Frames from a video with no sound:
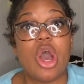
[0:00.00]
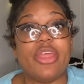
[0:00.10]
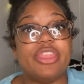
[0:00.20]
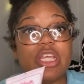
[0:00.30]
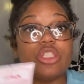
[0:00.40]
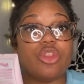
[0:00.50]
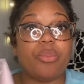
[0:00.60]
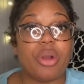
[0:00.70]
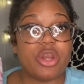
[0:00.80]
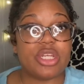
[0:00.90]
these are the
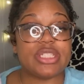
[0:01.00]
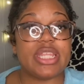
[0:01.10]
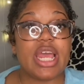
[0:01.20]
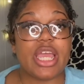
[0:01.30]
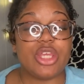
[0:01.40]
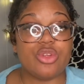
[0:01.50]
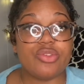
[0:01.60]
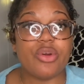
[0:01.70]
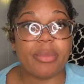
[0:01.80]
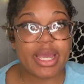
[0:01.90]
products that I use
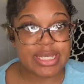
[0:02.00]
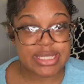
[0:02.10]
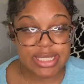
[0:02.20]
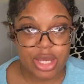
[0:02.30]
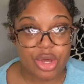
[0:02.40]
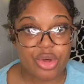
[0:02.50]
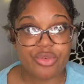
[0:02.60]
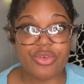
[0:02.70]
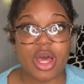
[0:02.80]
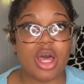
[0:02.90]
for
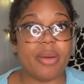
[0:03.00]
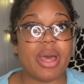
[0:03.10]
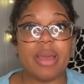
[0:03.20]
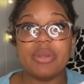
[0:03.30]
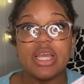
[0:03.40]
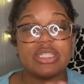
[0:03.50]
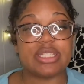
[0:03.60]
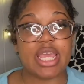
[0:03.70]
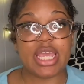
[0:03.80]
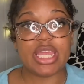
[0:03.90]
myself. Um, I'm not
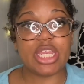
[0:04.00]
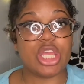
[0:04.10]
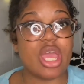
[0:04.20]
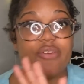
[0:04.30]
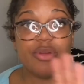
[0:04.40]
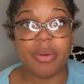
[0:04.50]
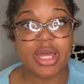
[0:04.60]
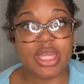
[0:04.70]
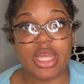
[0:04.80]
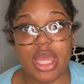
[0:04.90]
saying
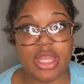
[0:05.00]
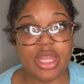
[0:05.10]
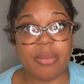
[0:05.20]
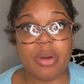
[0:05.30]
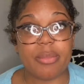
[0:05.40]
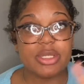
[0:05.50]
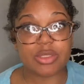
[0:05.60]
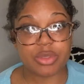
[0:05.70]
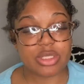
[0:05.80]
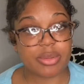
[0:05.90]
everybody and their mama's
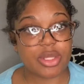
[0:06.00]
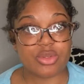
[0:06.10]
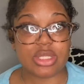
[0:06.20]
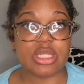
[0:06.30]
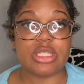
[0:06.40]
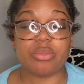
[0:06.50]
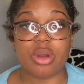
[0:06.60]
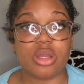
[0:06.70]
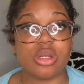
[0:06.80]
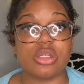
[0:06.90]
supposed to be using these
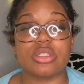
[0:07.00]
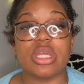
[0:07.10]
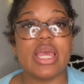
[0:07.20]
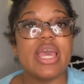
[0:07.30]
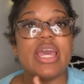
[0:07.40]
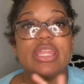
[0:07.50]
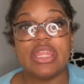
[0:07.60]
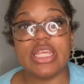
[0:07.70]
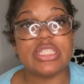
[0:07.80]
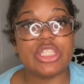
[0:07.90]
products
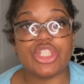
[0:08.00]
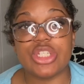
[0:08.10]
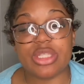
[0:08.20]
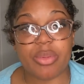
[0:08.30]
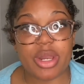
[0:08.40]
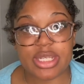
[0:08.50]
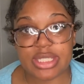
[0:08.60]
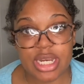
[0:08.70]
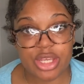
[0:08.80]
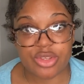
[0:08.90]
this is just the products
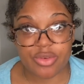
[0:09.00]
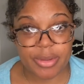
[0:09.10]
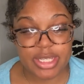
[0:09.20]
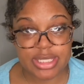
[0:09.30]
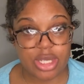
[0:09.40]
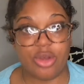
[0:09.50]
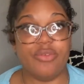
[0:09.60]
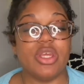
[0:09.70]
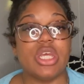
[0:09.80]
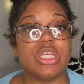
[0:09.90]
that I use for myself.
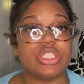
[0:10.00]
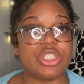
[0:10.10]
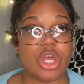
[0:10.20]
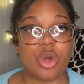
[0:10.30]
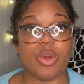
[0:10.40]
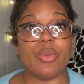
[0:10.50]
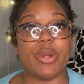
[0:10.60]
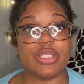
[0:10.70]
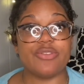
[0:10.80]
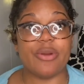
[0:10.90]
So it
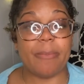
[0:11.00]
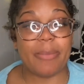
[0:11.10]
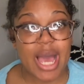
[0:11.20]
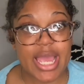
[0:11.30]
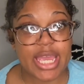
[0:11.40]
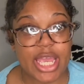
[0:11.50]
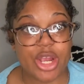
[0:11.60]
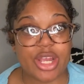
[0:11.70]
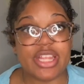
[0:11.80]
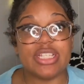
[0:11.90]
works for my hair
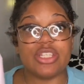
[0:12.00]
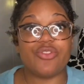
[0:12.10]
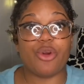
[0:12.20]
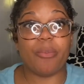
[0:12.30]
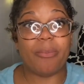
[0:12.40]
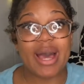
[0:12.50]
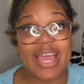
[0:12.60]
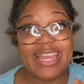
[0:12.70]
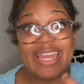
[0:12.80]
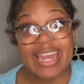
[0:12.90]
and this is for
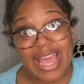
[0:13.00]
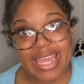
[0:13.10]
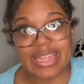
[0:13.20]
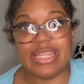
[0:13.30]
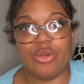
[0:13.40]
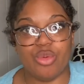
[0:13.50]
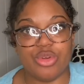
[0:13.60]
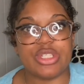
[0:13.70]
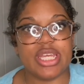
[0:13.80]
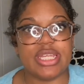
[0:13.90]
my nightly
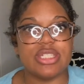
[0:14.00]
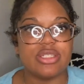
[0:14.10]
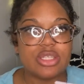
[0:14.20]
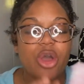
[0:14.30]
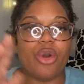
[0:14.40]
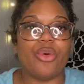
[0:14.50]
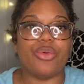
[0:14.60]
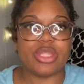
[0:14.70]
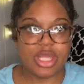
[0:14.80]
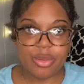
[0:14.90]
routine. So
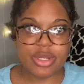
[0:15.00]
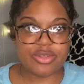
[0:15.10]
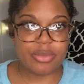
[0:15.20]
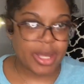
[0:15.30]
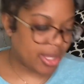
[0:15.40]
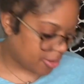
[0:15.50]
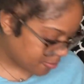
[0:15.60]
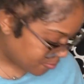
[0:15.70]
it works for my hair.